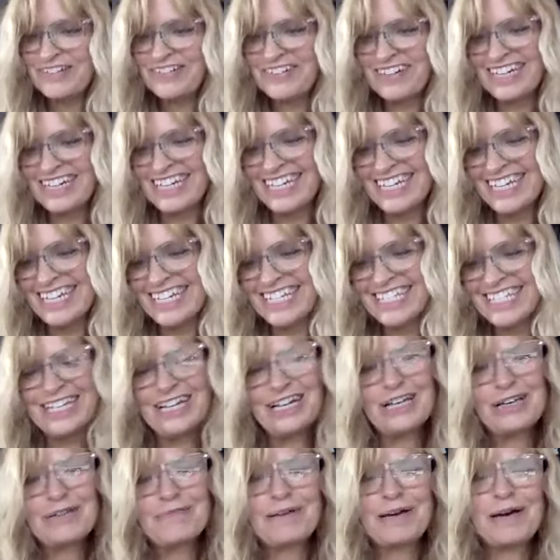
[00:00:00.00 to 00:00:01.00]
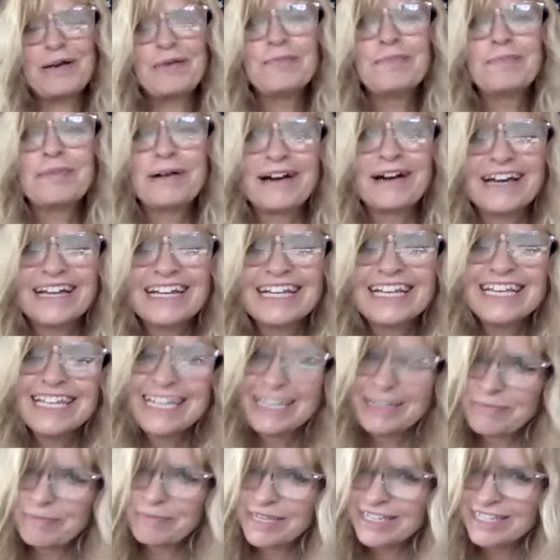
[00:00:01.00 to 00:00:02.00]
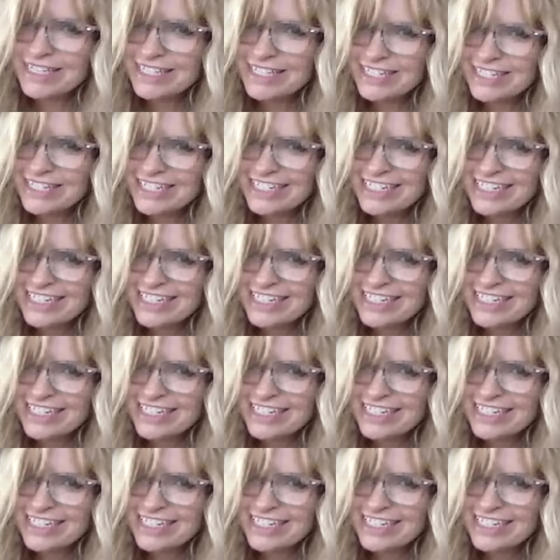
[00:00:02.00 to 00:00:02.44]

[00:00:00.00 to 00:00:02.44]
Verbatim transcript: we're going to talk about body image.